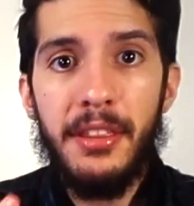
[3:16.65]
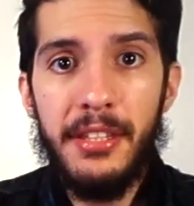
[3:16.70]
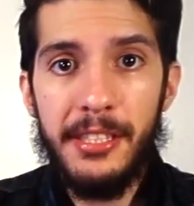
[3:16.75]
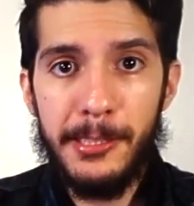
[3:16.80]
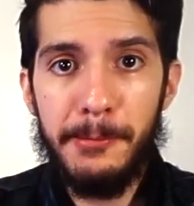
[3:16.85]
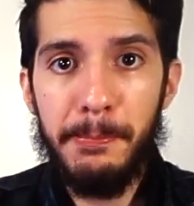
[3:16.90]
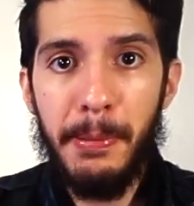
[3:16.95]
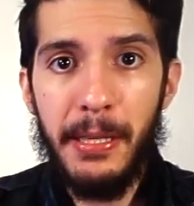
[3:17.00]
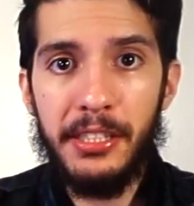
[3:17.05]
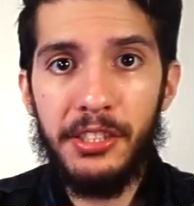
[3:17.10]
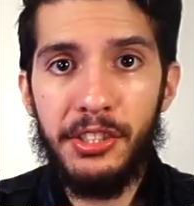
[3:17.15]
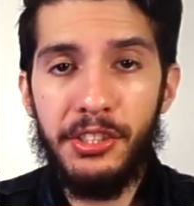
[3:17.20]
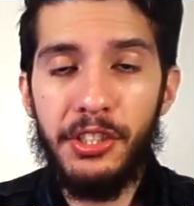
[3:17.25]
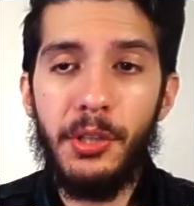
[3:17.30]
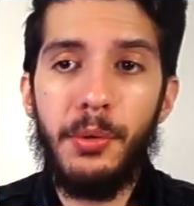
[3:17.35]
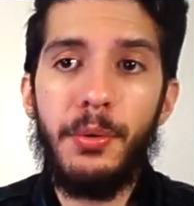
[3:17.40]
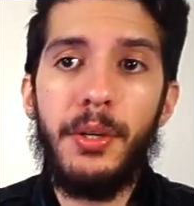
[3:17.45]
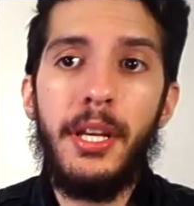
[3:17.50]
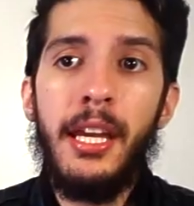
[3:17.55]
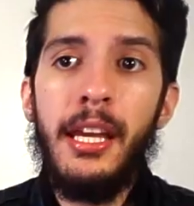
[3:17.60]
the Space
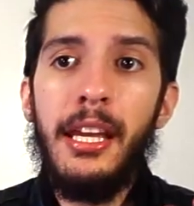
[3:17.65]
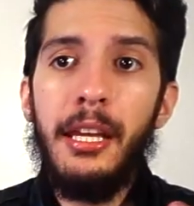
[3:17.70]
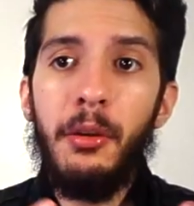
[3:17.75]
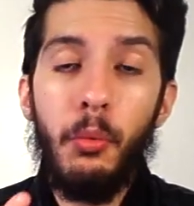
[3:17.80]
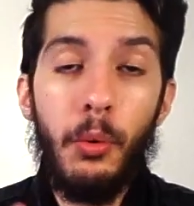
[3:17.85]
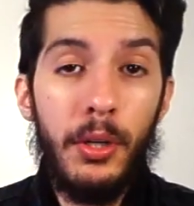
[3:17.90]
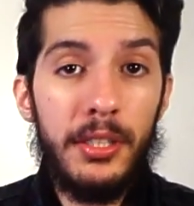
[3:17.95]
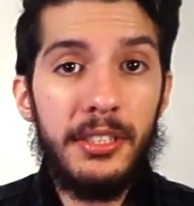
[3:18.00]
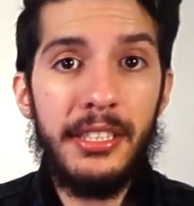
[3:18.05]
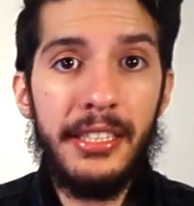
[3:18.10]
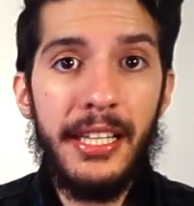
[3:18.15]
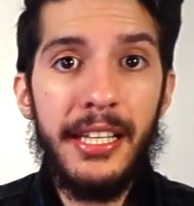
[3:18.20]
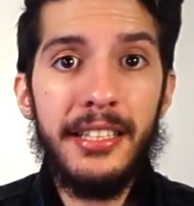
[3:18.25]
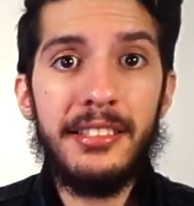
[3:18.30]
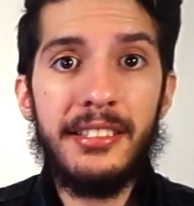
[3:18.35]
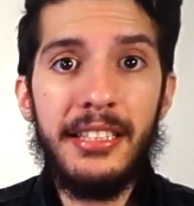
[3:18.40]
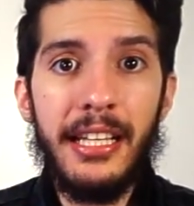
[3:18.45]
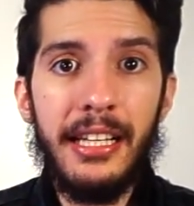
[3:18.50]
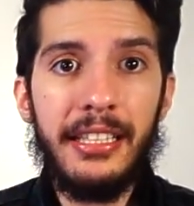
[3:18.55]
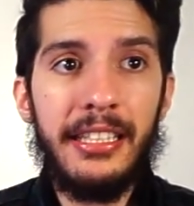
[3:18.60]
Stone. Once he
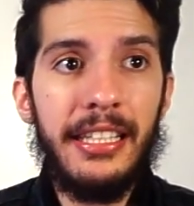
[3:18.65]
gets that,